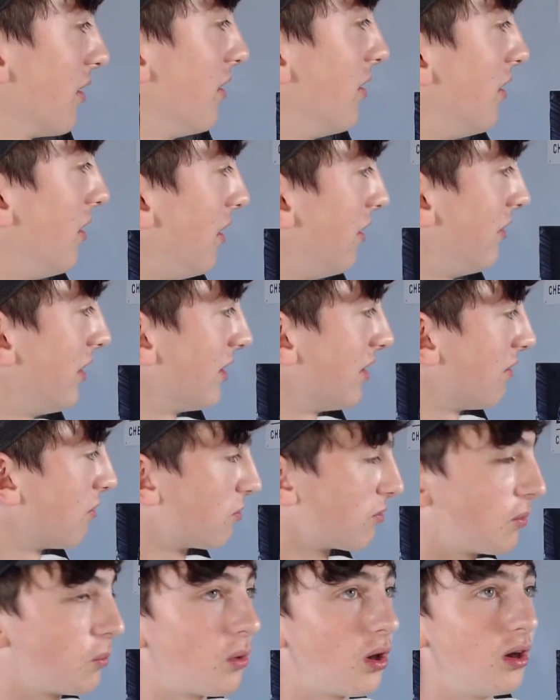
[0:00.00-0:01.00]
I've had this
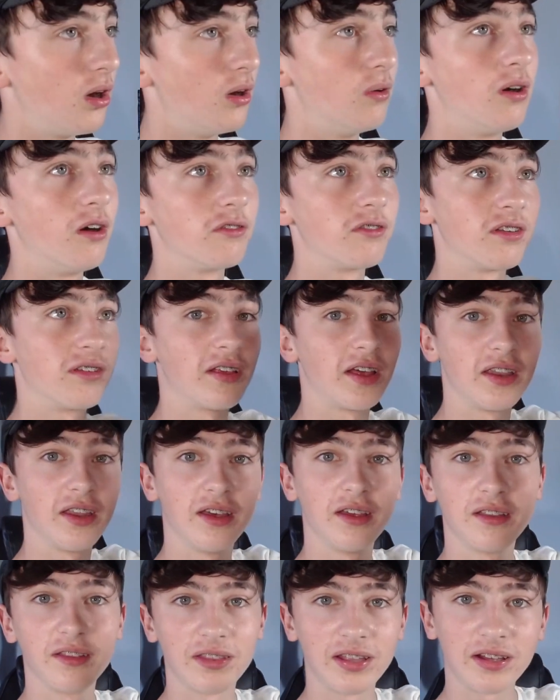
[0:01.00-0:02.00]
for a while. I've just had
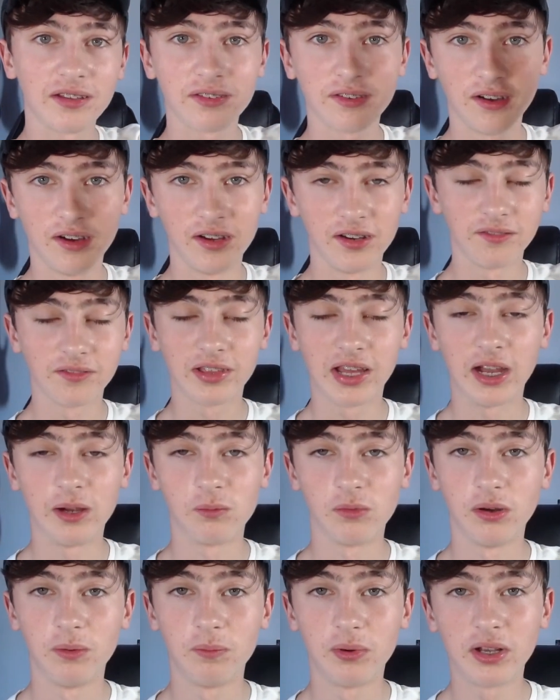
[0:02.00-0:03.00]
it that side of the
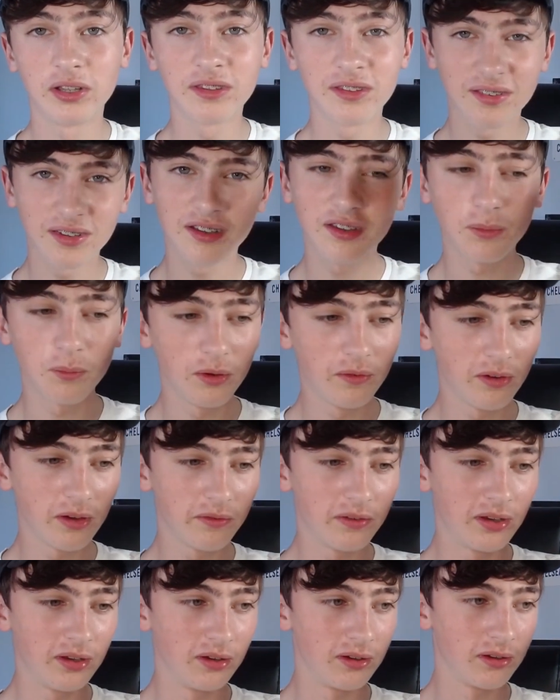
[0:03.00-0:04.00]
camera, but I decided to move it
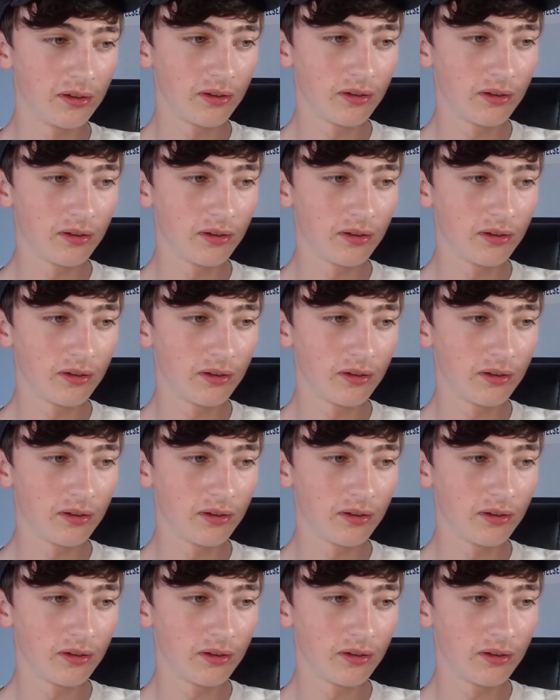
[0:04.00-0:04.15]
over here.